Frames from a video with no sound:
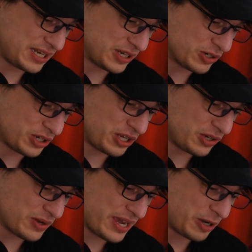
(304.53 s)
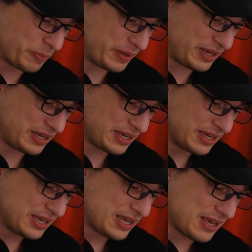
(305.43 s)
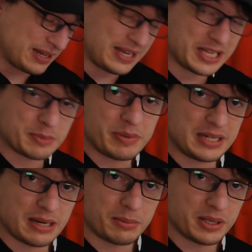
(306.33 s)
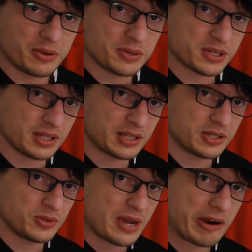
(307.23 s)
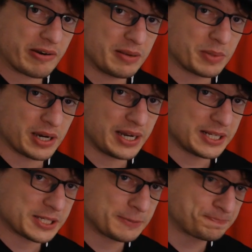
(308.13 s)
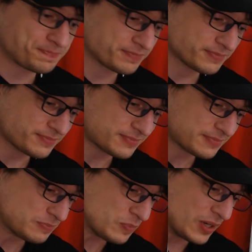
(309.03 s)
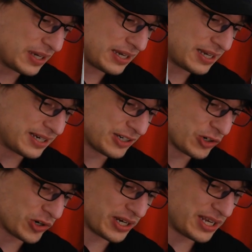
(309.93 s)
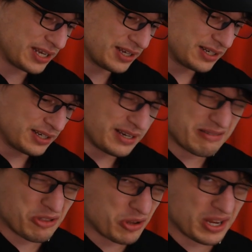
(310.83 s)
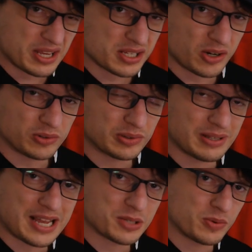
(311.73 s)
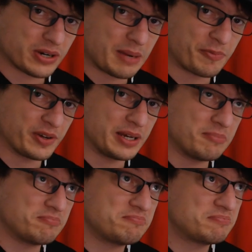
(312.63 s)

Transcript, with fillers: Goodhue, A L B, and S B W, so the two acronym guys. Uh, Crotty, thirty years old, last World Cup for him.